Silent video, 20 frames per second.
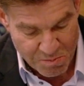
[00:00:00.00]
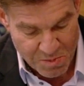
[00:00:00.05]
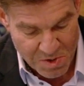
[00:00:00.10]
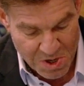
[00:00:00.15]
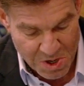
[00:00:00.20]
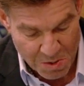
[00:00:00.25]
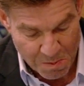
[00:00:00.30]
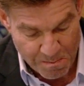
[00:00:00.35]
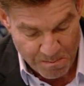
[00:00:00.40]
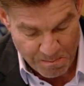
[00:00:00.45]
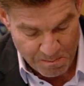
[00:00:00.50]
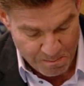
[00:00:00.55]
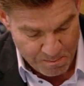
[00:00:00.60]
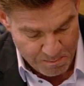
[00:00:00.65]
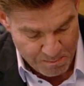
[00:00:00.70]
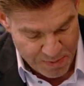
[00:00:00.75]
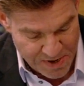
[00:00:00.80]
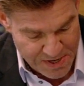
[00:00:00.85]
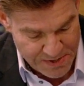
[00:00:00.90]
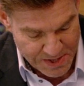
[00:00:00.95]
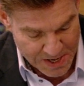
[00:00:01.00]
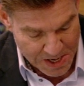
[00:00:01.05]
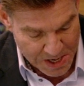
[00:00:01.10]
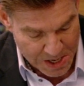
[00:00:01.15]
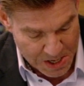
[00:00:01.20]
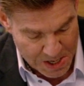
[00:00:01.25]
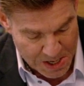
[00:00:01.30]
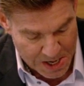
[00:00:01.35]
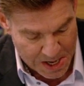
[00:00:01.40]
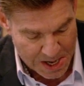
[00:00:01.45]
you know, be
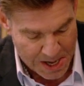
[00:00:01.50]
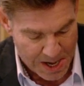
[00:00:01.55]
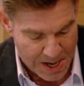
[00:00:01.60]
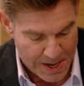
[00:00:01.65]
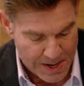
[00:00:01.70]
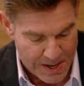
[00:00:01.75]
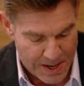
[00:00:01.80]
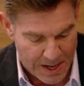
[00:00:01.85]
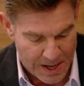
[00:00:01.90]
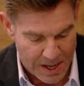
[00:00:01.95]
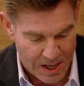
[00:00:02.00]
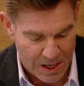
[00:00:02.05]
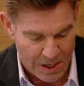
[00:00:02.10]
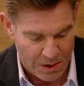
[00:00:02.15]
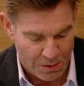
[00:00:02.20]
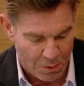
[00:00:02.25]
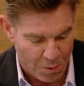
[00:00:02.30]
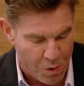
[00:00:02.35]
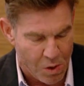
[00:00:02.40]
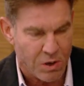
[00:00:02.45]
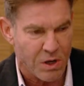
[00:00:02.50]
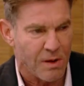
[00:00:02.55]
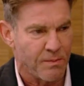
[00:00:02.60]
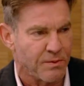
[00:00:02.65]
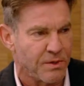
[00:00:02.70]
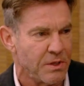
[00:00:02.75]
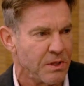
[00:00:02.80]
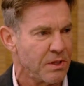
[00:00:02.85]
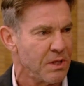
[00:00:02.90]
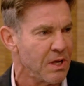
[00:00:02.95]
there, and yeah. woke
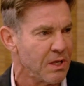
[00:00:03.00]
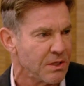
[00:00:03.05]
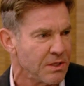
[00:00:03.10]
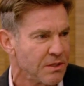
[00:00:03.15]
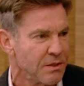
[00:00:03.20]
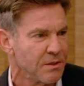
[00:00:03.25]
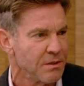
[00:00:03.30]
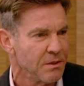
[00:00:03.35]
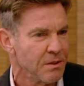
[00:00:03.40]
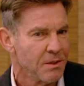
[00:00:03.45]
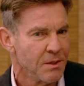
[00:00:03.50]
up to this.